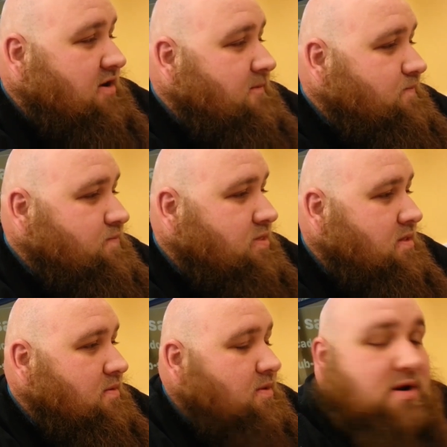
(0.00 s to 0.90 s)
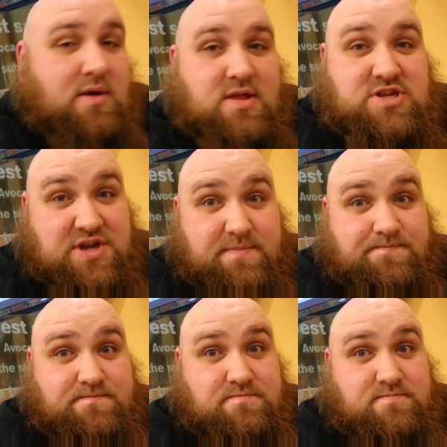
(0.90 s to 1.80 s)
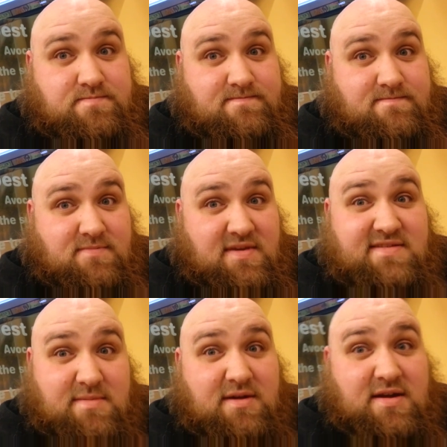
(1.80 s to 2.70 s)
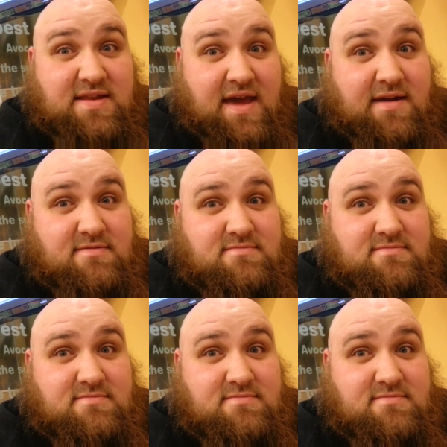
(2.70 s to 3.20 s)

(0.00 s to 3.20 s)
I'm gonna go to the gym. It's gonna be a good day.